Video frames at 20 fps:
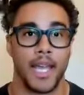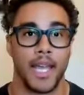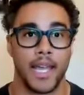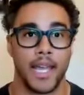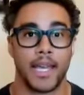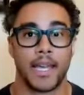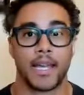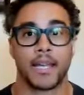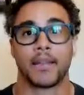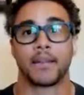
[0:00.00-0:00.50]

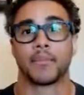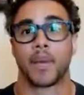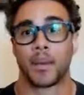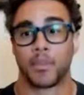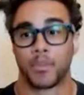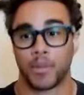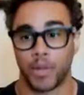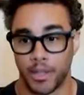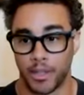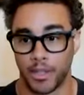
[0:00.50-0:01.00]
And
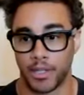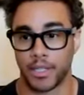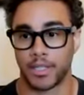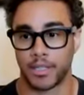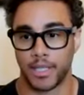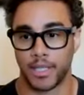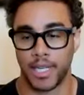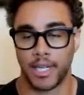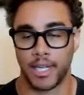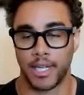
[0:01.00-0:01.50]
my
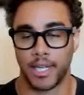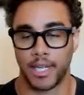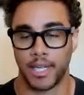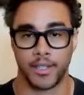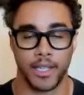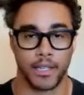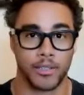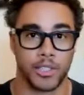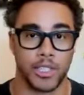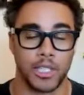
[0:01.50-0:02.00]
brother,
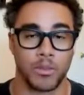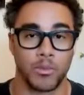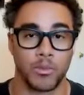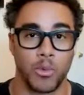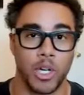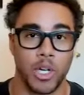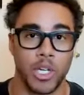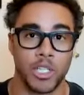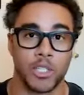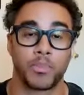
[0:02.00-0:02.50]
Aaron
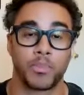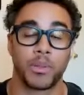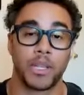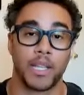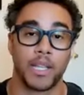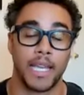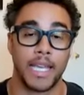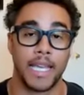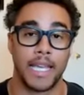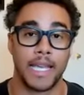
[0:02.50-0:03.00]
Hairston, was
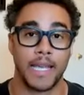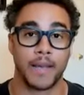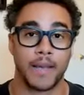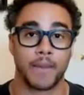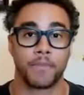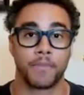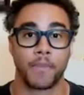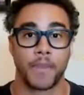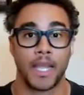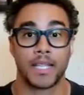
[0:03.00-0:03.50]

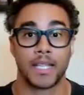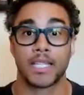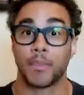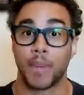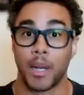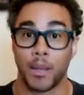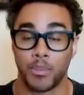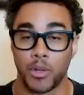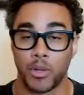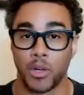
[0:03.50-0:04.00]
playing
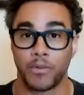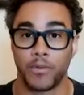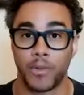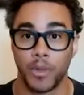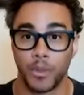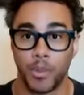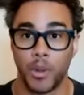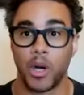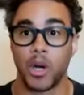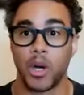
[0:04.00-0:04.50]

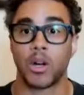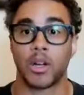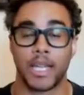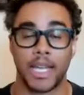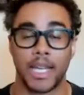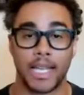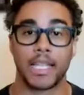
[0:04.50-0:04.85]
semi-pro football.